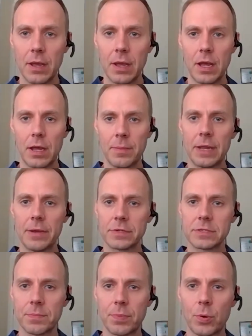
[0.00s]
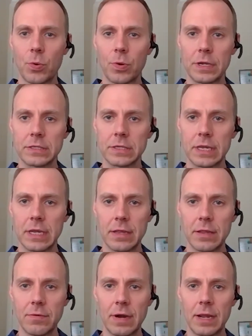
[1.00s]
It was important to
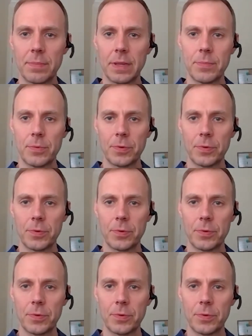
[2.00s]
get the right people